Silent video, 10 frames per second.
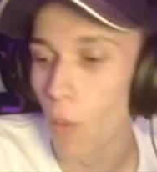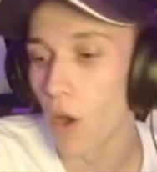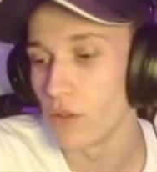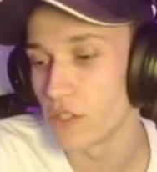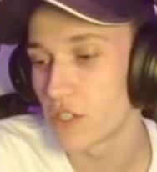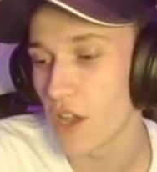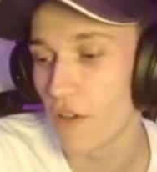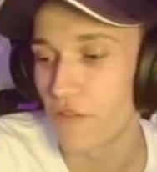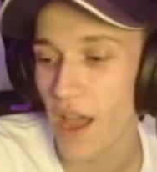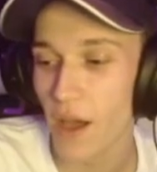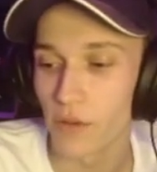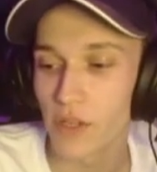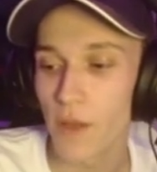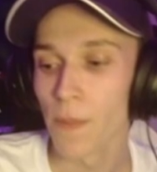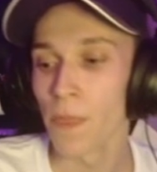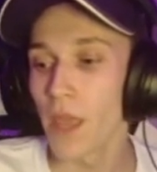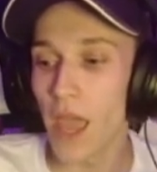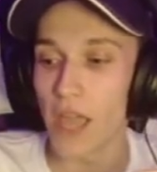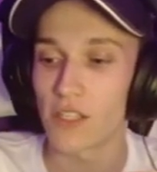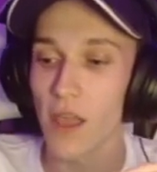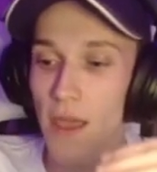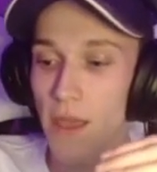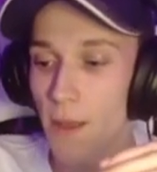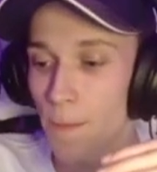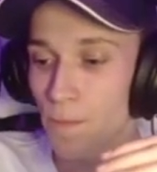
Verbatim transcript: ones I found, it's like